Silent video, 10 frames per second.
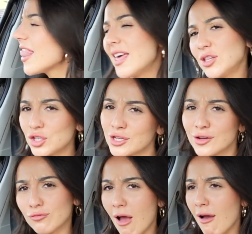let's do
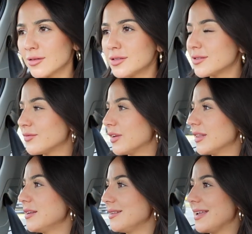the grass. I'm
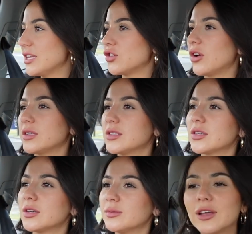feeling
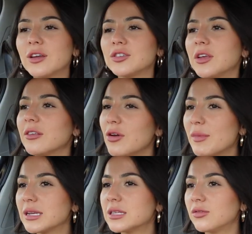naturesque. I'll show you the
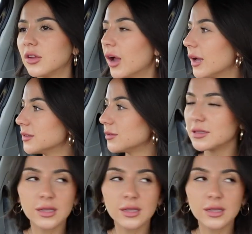romantic view, guys. One